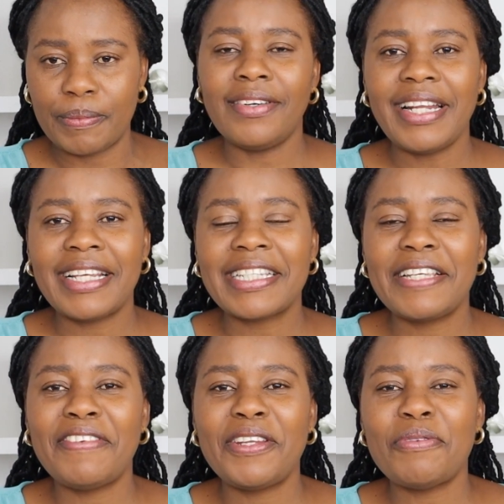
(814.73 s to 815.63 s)
God has
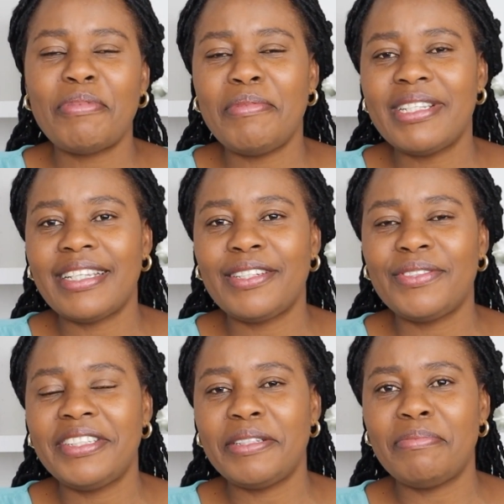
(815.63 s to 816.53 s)
given you permission
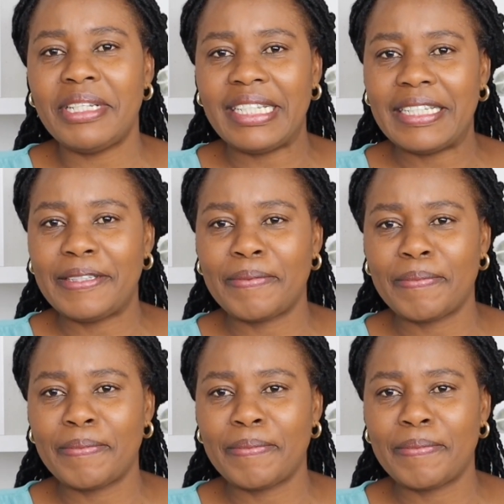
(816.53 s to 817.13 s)
to dream big.